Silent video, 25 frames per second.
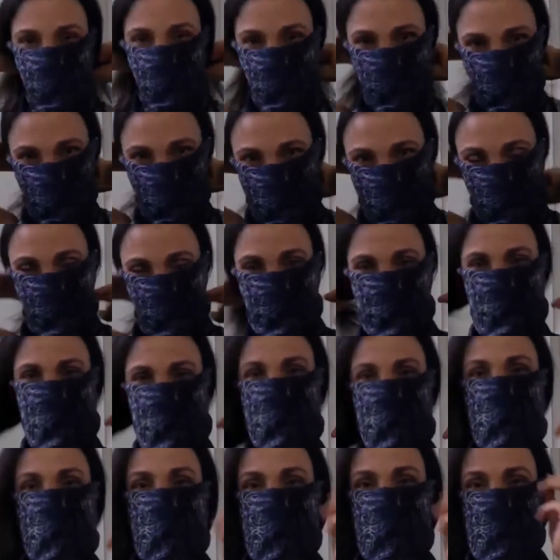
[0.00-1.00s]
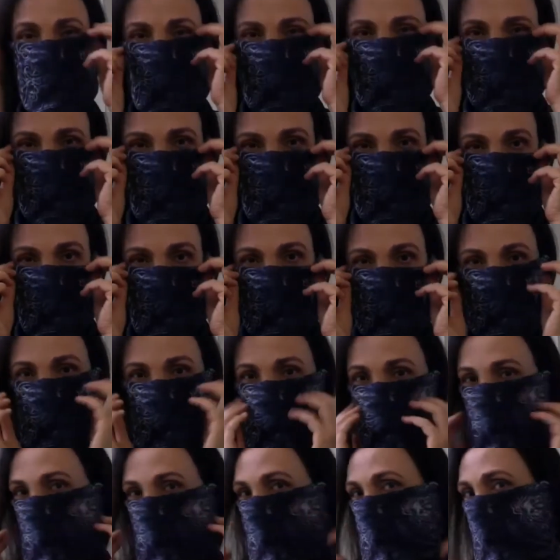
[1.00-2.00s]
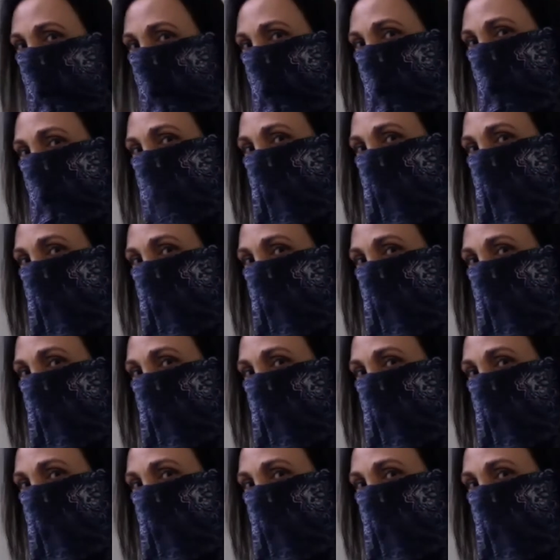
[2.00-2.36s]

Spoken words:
when I trek, like this.